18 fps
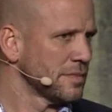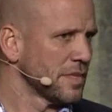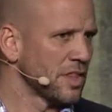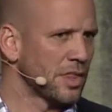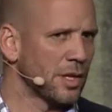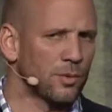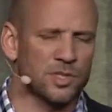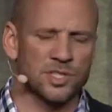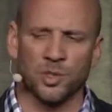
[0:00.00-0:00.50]

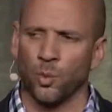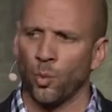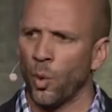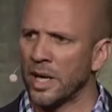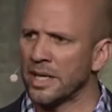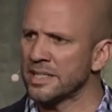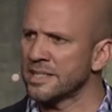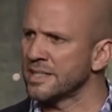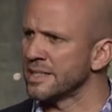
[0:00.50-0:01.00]
There was the
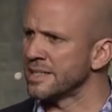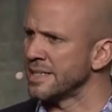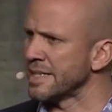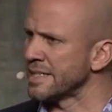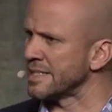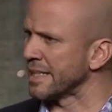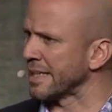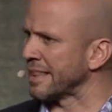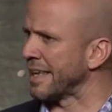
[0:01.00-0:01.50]
one
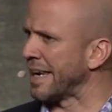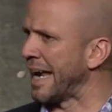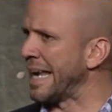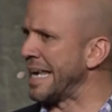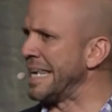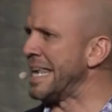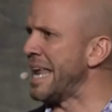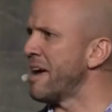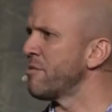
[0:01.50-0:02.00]
statistic that I
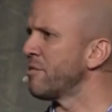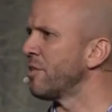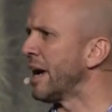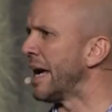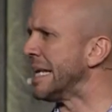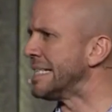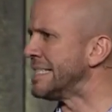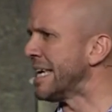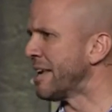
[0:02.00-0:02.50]
never
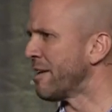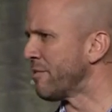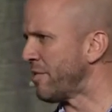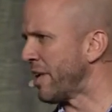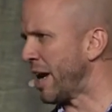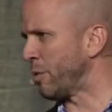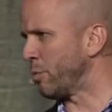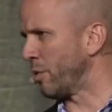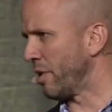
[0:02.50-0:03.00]

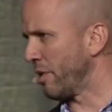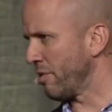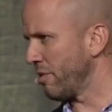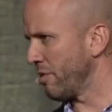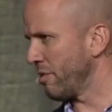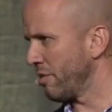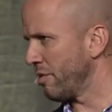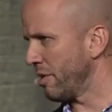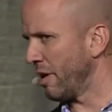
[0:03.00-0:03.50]
identified
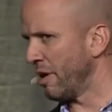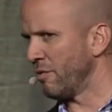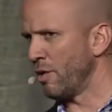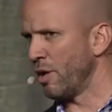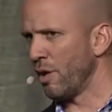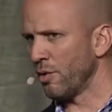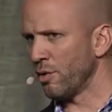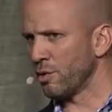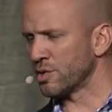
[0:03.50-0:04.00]
with of
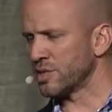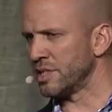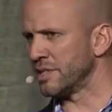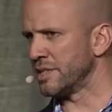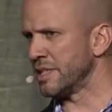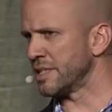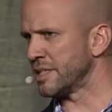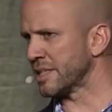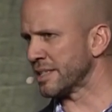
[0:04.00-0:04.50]
all those
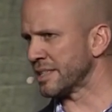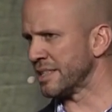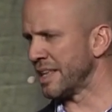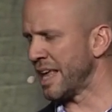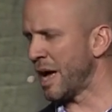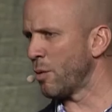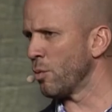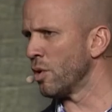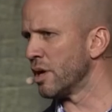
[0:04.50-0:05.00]
statistics, and
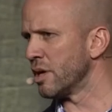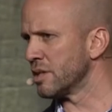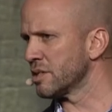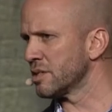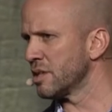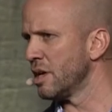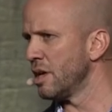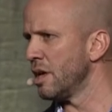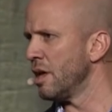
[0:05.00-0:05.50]
that
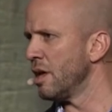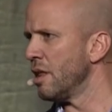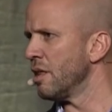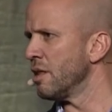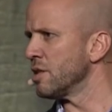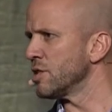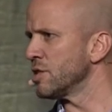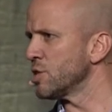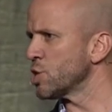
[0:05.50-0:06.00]
was
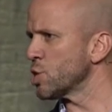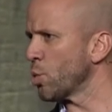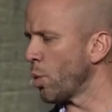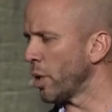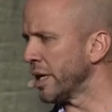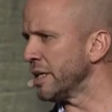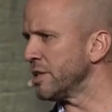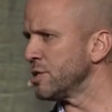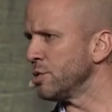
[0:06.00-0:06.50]

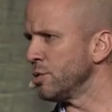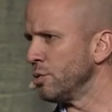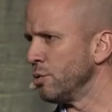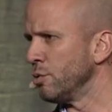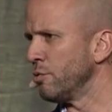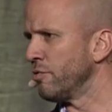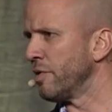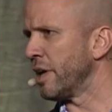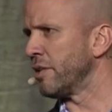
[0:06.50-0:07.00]

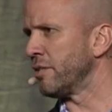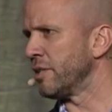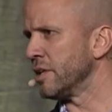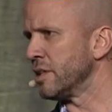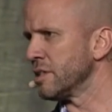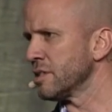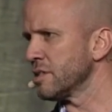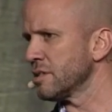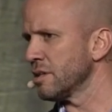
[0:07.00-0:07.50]
22
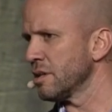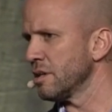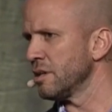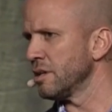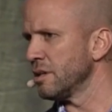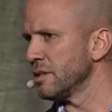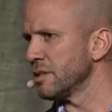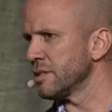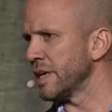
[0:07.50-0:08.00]
veterans
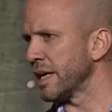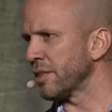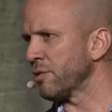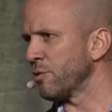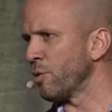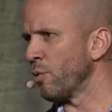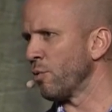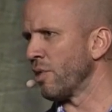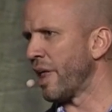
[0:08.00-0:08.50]
take
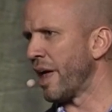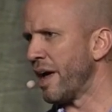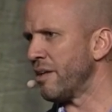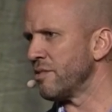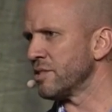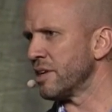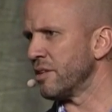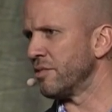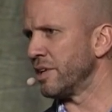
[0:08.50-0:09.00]
their own
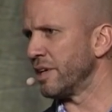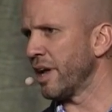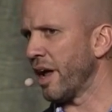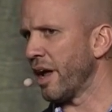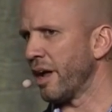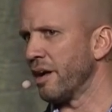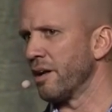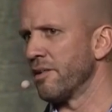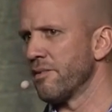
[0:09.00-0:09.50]
lives every day.